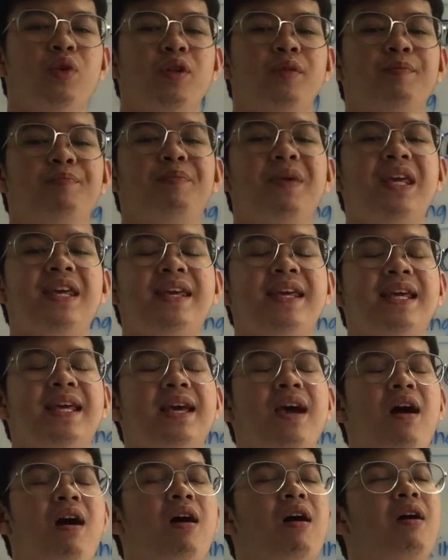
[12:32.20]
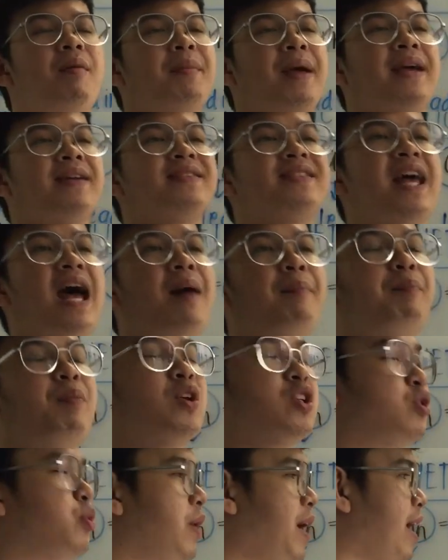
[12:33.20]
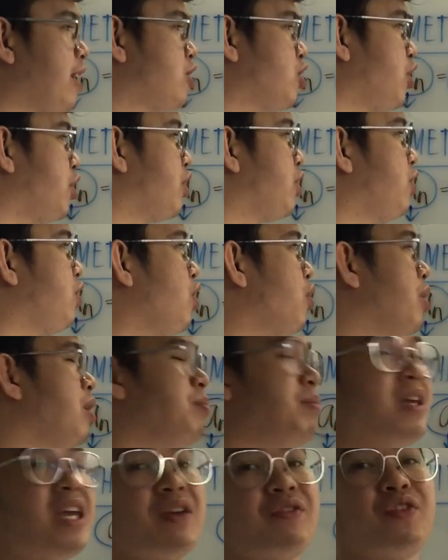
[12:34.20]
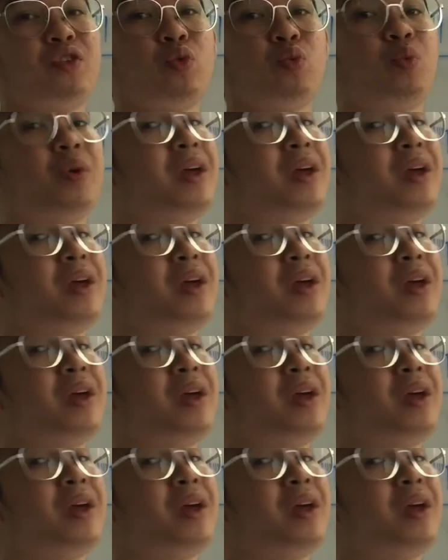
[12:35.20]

will be examples whereas you will be given